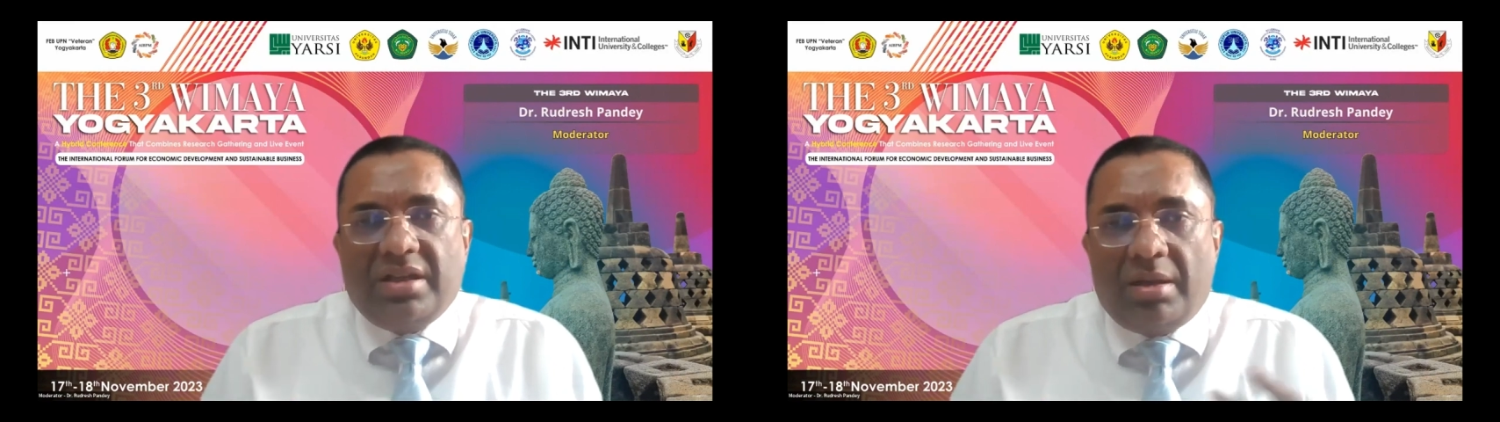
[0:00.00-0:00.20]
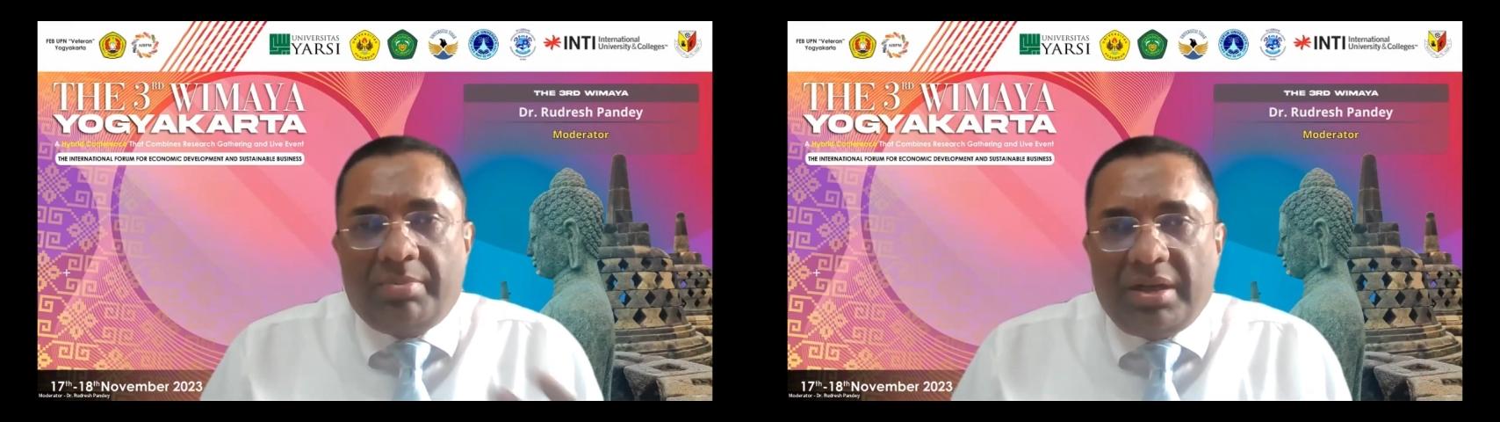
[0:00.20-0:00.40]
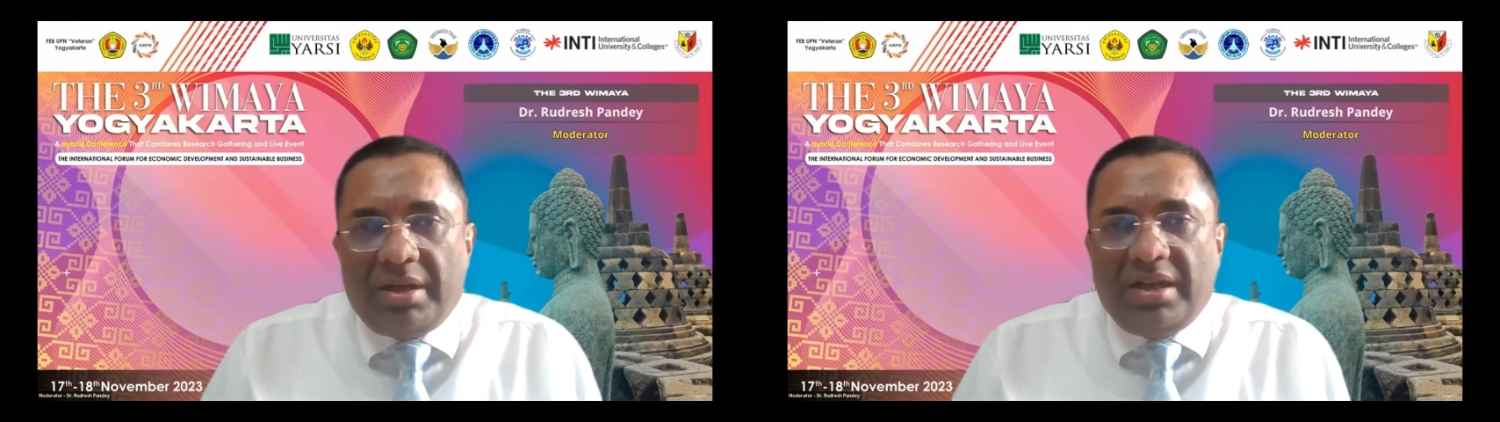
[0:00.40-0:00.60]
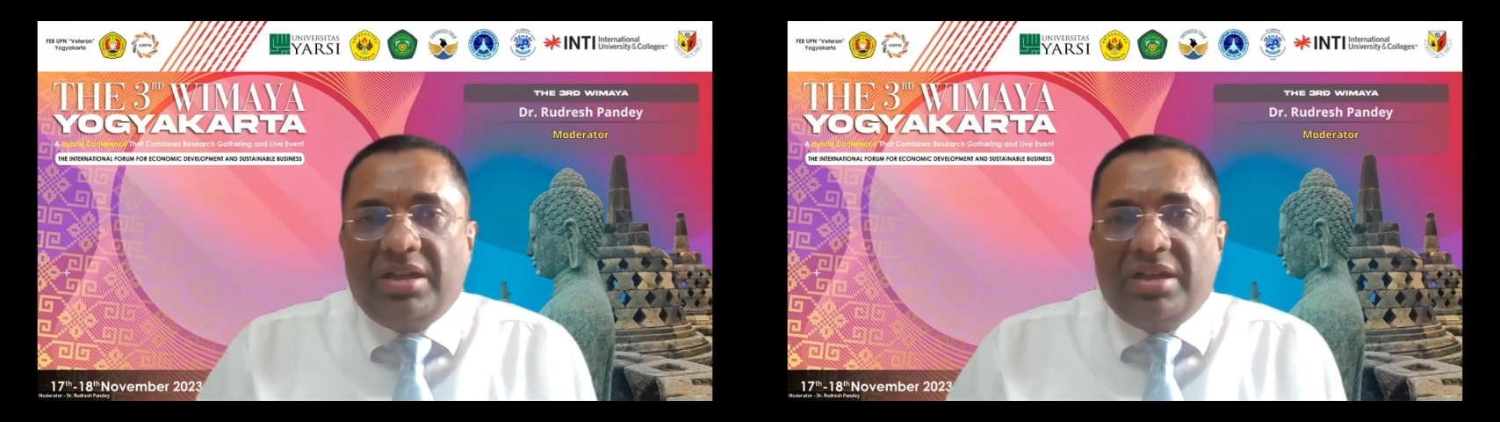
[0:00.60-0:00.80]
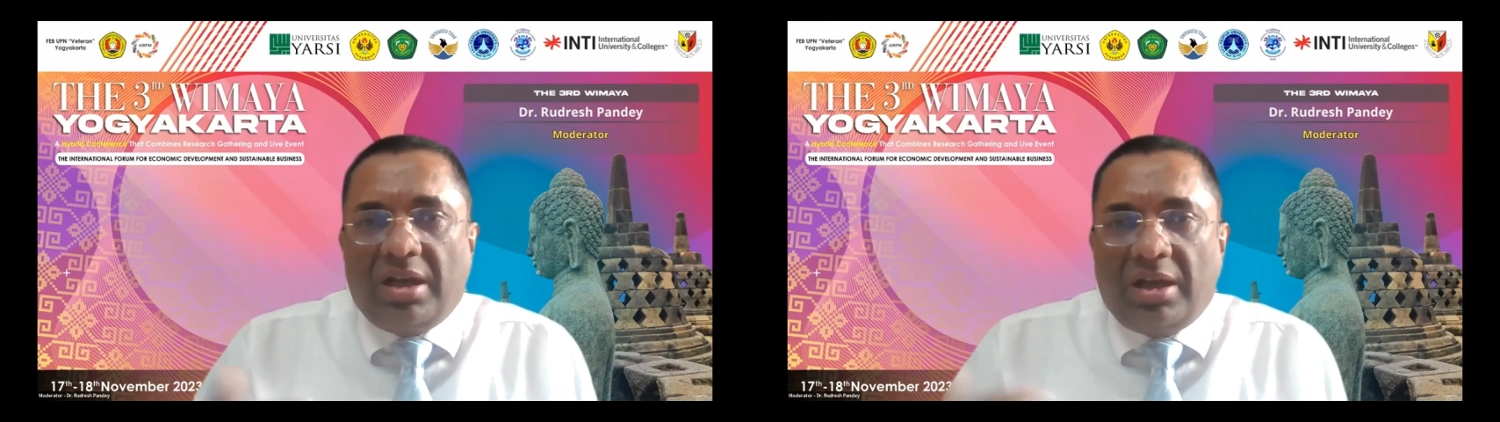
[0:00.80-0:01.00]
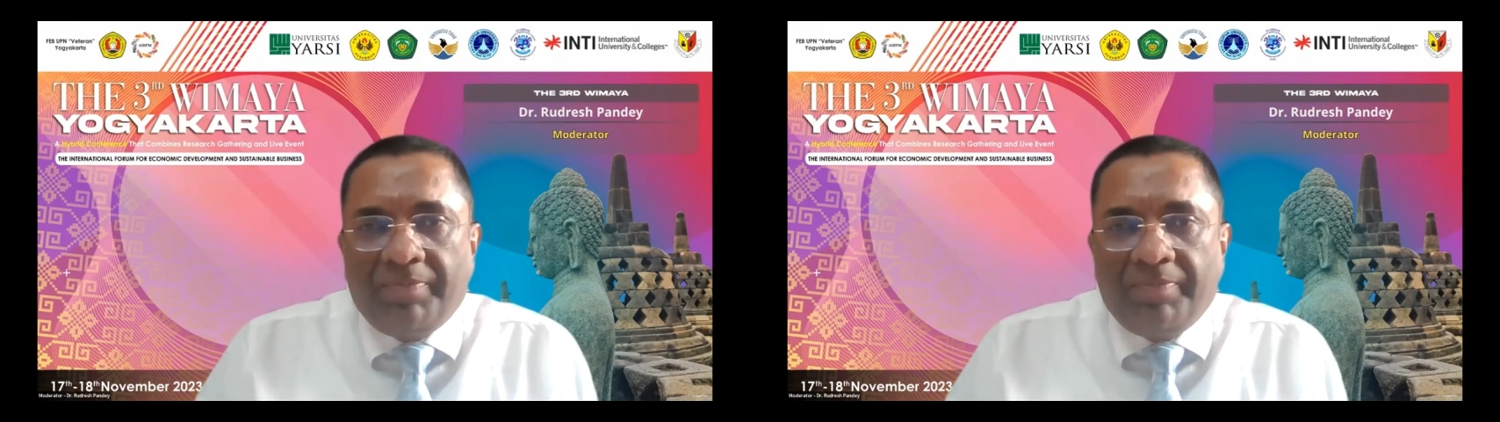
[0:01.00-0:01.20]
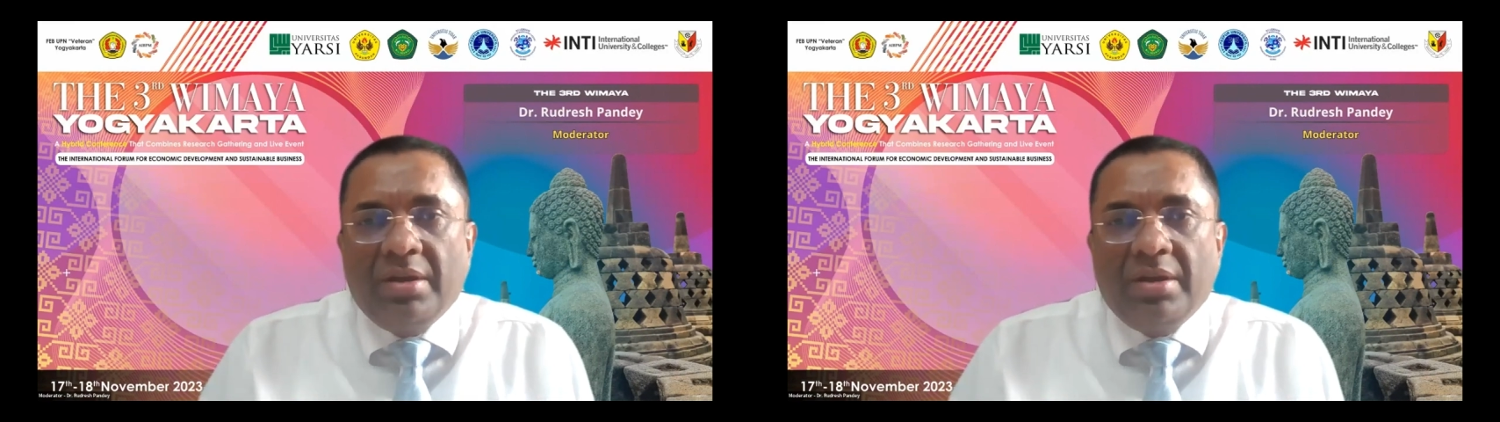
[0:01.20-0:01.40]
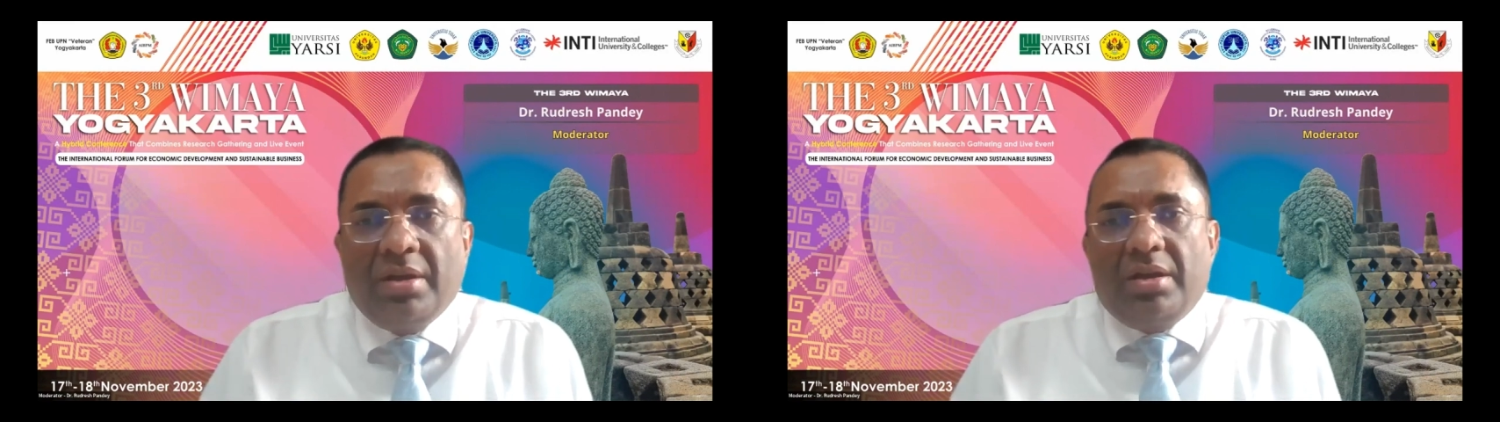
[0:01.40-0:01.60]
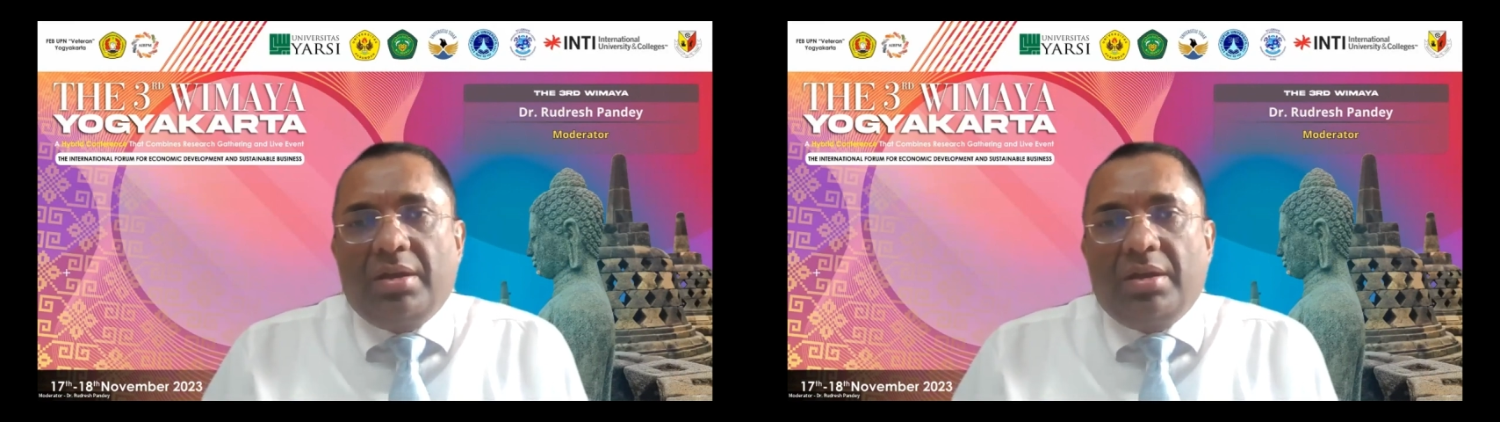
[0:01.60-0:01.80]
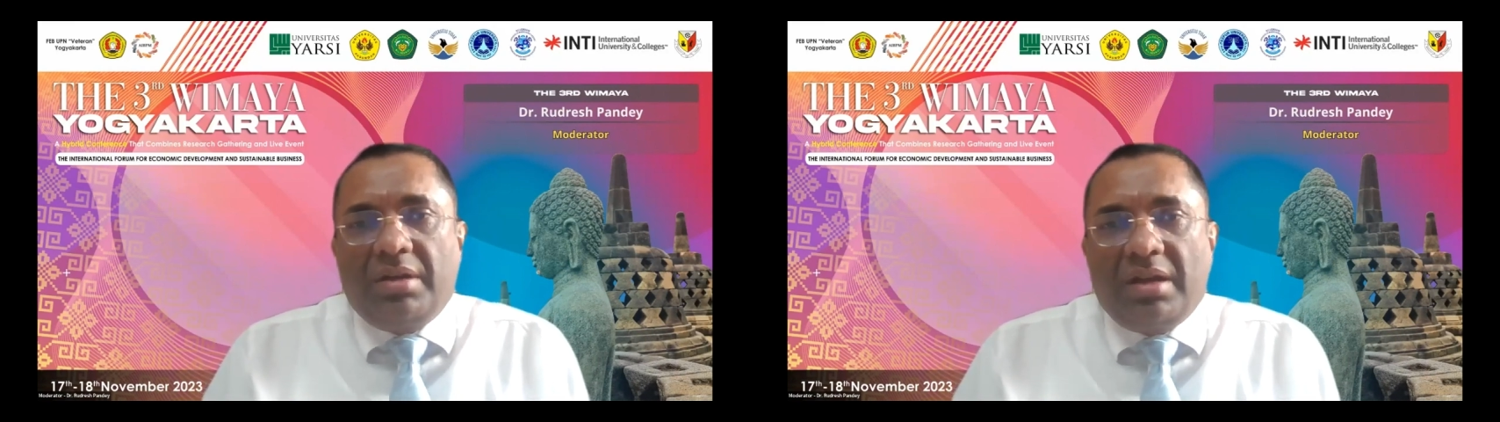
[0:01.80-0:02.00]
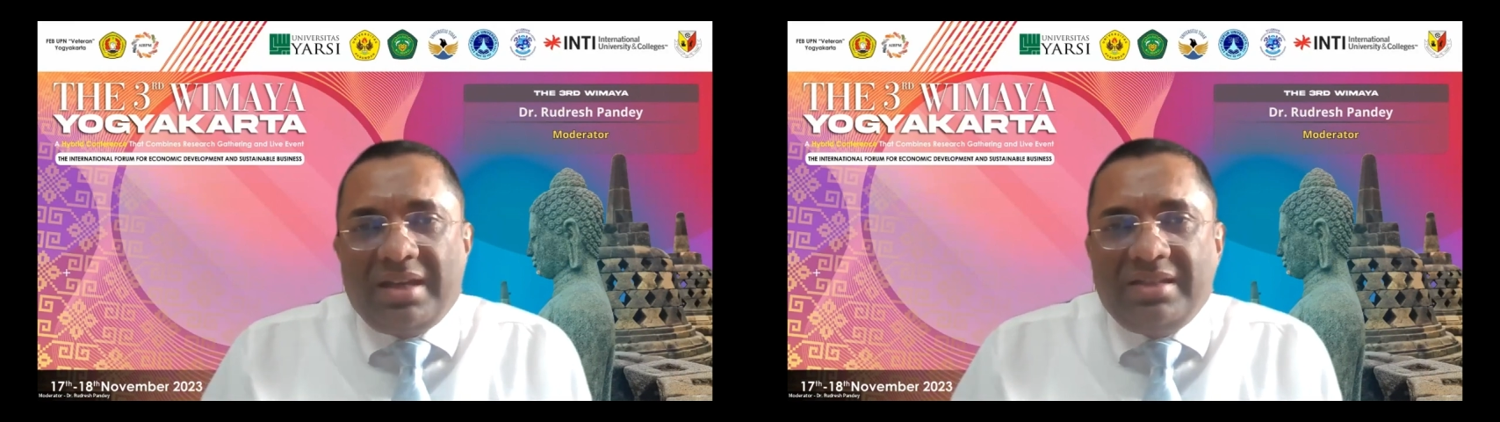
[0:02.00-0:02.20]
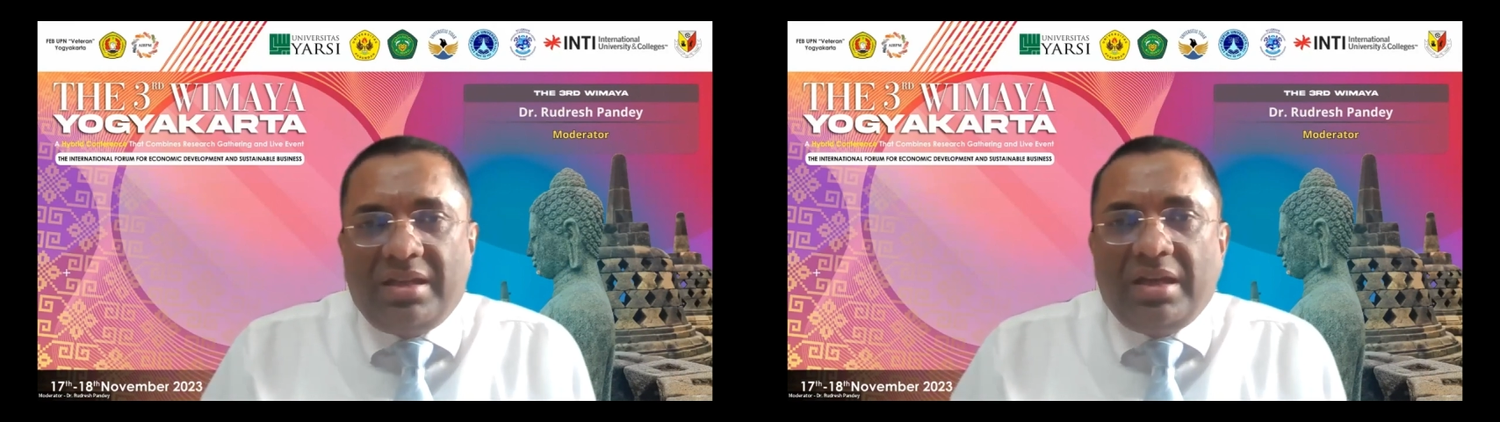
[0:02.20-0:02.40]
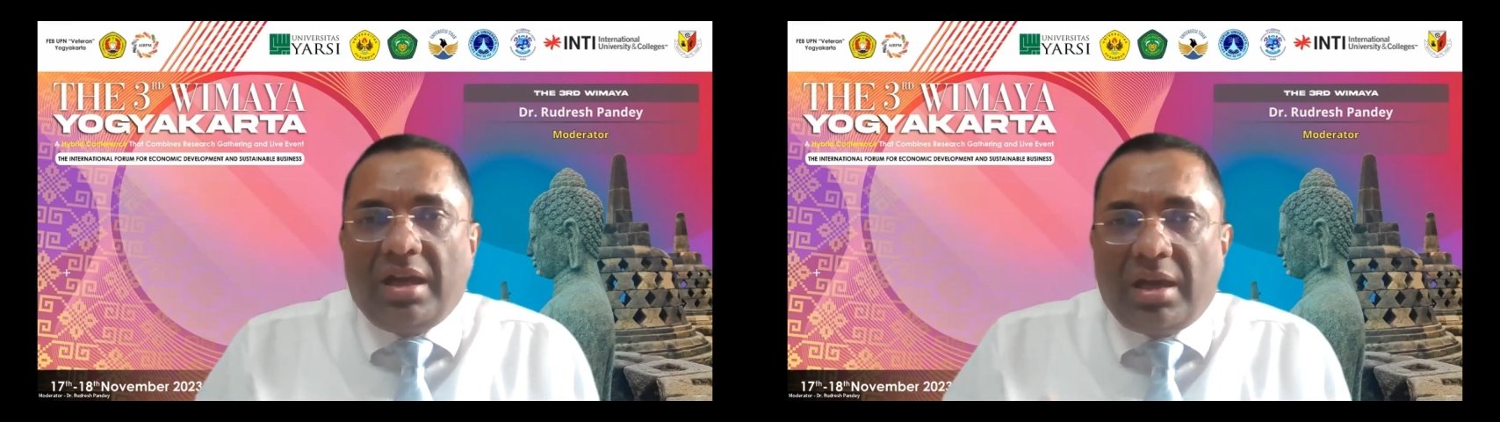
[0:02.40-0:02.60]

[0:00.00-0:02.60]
Malaysia, Nigeria,